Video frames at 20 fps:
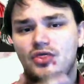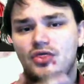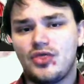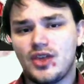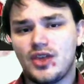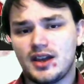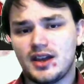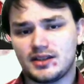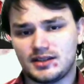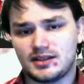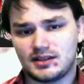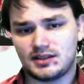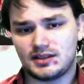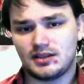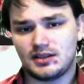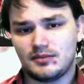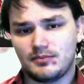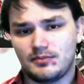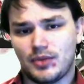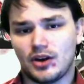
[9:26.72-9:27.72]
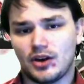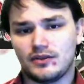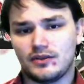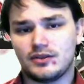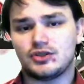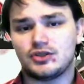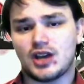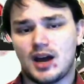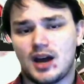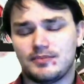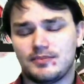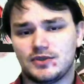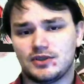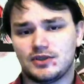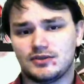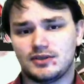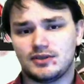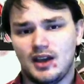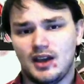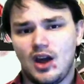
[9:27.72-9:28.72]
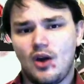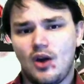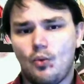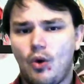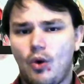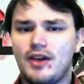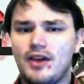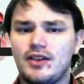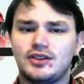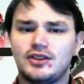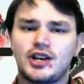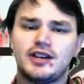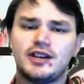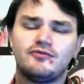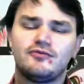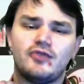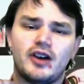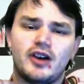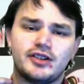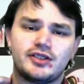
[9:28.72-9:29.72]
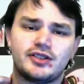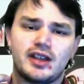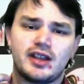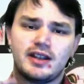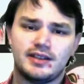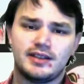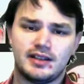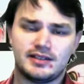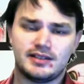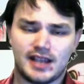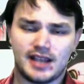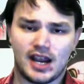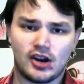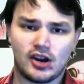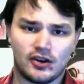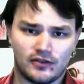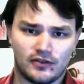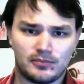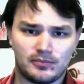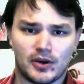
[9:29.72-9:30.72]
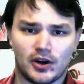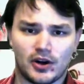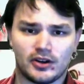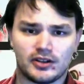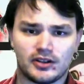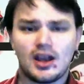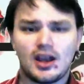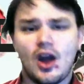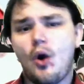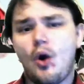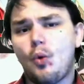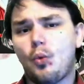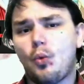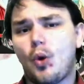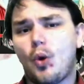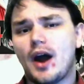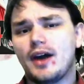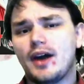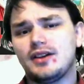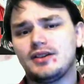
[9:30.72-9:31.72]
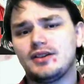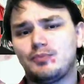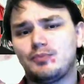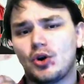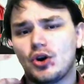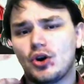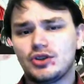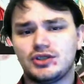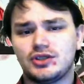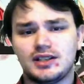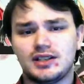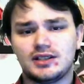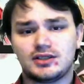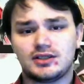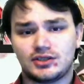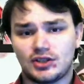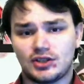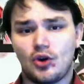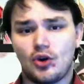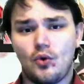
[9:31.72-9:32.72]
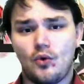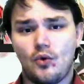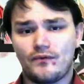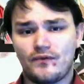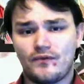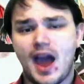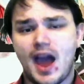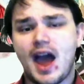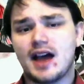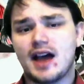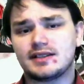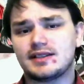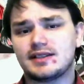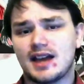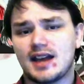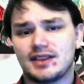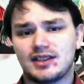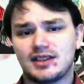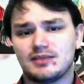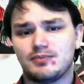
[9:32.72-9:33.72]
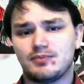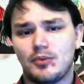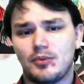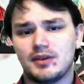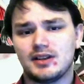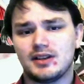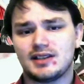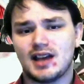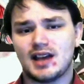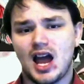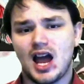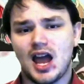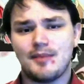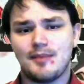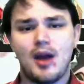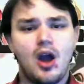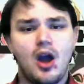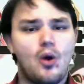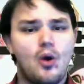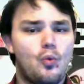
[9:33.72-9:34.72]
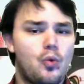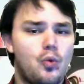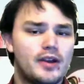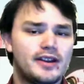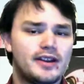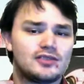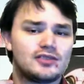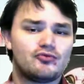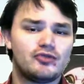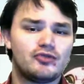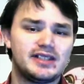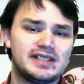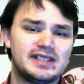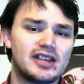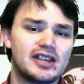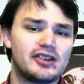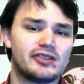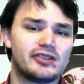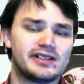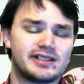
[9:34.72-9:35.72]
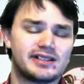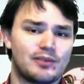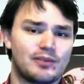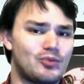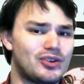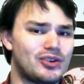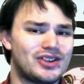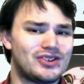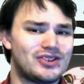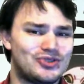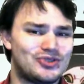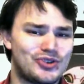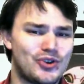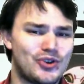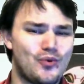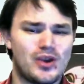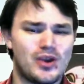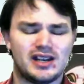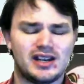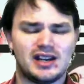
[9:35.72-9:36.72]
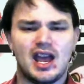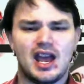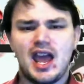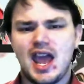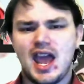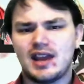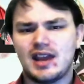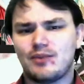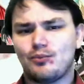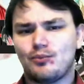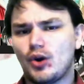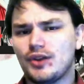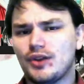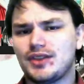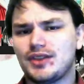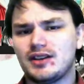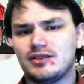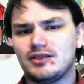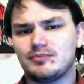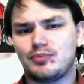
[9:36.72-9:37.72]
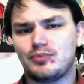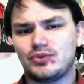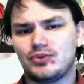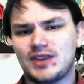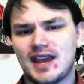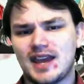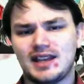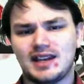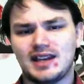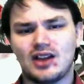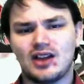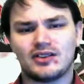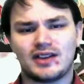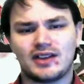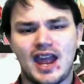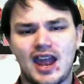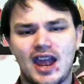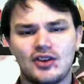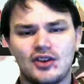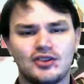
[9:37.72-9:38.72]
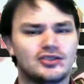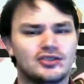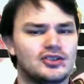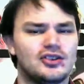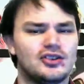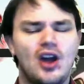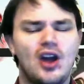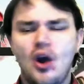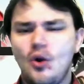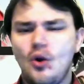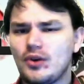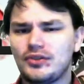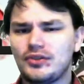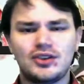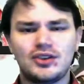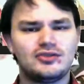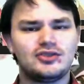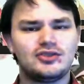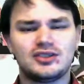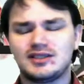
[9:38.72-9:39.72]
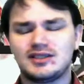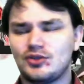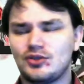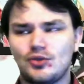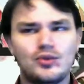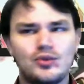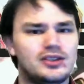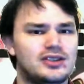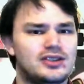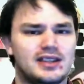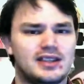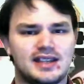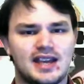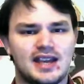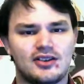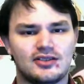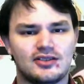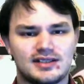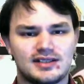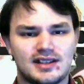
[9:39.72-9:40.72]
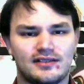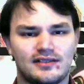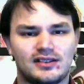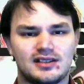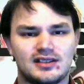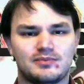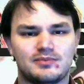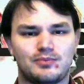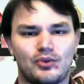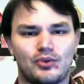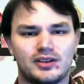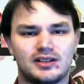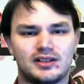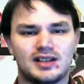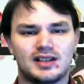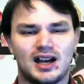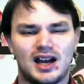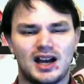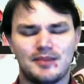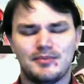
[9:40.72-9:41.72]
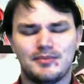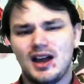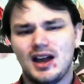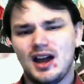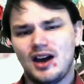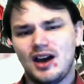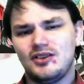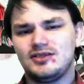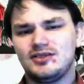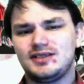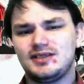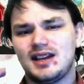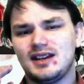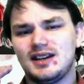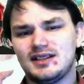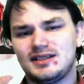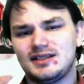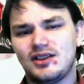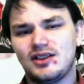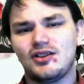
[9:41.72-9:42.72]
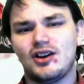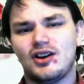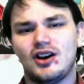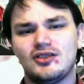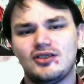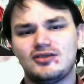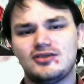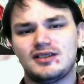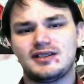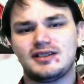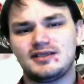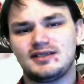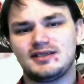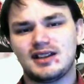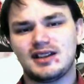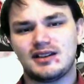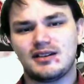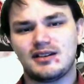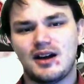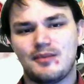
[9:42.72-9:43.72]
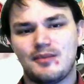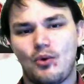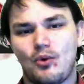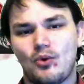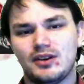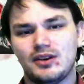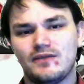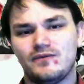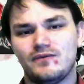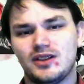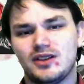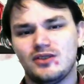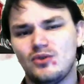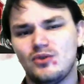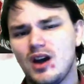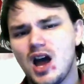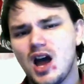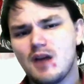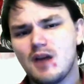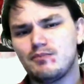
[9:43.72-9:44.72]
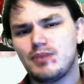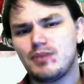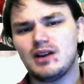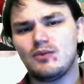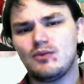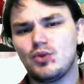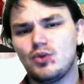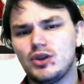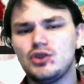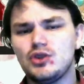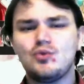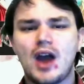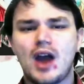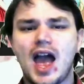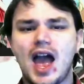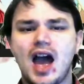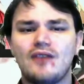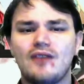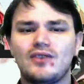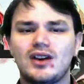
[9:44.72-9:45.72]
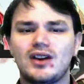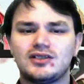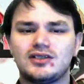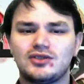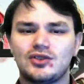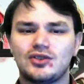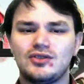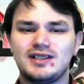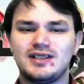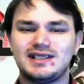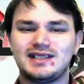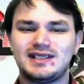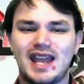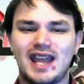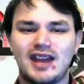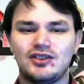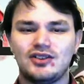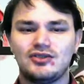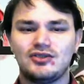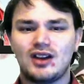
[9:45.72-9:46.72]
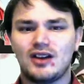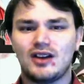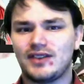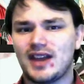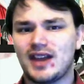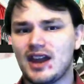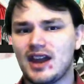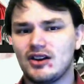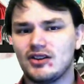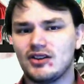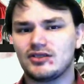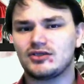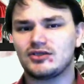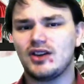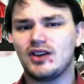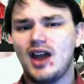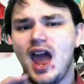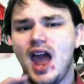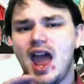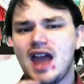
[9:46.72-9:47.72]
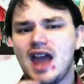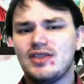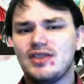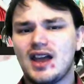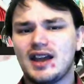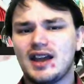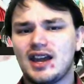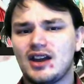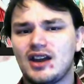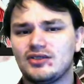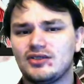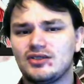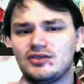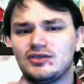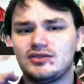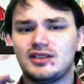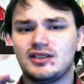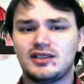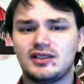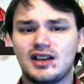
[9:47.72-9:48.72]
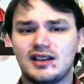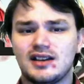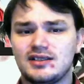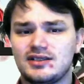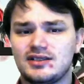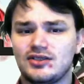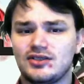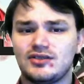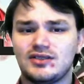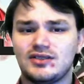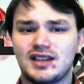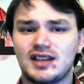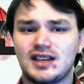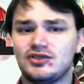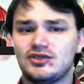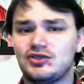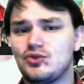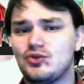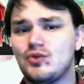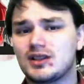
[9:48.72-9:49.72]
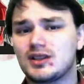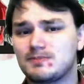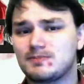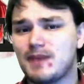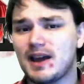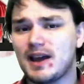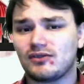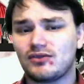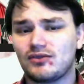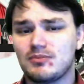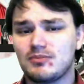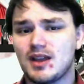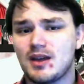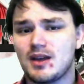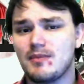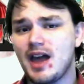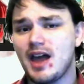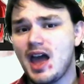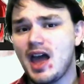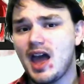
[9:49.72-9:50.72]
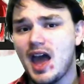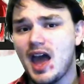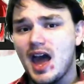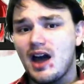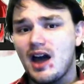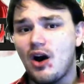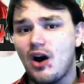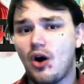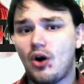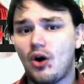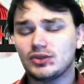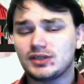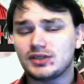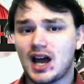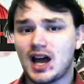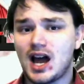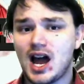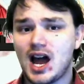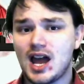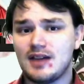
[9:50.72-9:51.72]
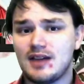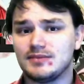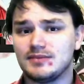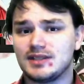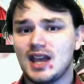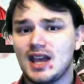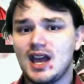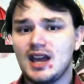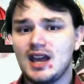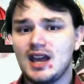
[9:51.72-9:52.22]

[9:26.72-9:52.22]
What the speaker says: this part of the chapter. Why they're trying to rush the Zeref part. Why they're pushing it so fast at this moment in time when it's ridiculous on what they're doing and what they're taking out of character, what they're just doing to the characters after this point in time. Understand, it's their artistic point of view, but when you have a certain standard of character and that character does certain things you expect from them at all times,